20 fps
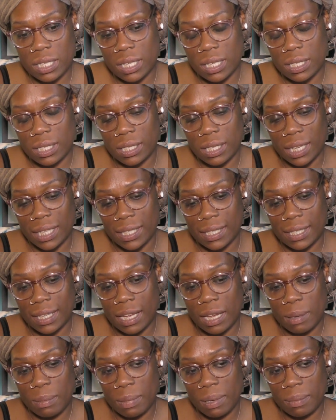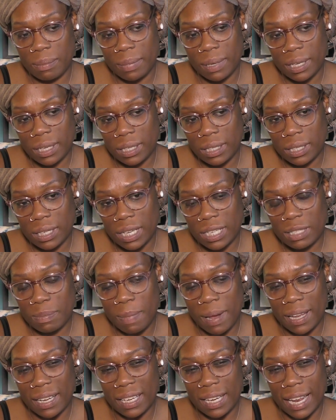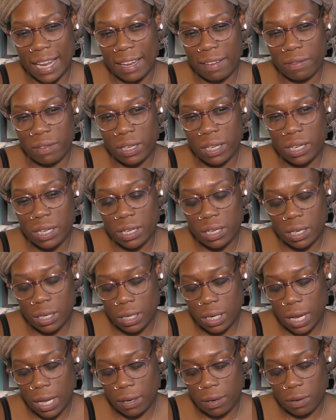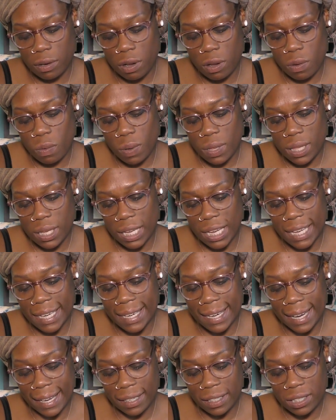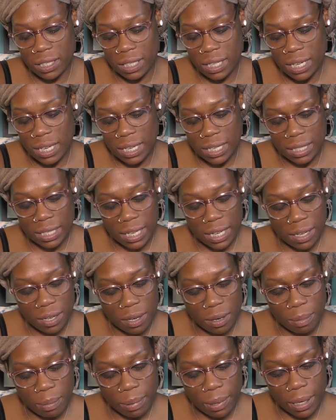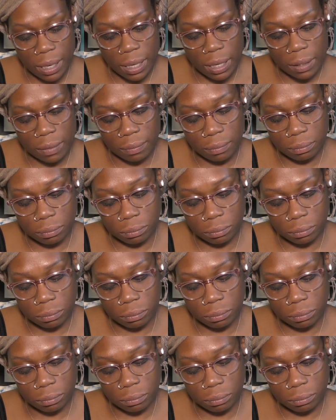it's it's commitment. It's my livelihood. I don't know what the connection is here, but